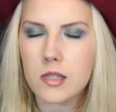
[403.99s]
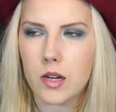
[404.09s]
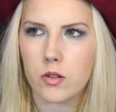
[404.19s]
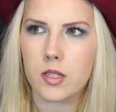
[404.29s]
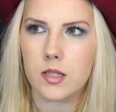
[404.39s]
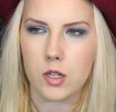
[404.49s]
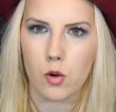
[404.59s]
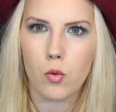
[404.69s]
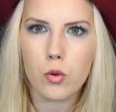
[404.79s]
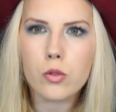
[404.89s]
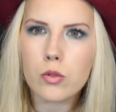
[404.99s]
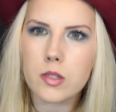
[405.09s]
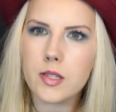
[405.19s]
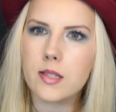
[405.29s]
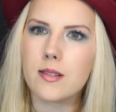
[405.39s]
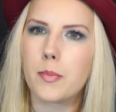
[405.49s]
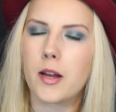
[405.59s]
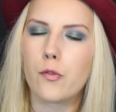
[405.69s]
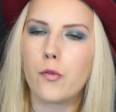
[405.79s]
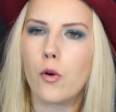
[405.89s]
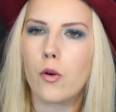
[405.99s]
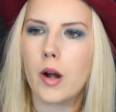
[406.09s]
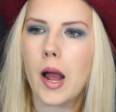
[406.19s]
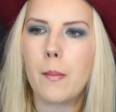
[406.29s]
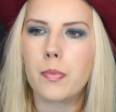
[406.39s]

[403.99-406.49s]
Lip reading: There's no new season, but for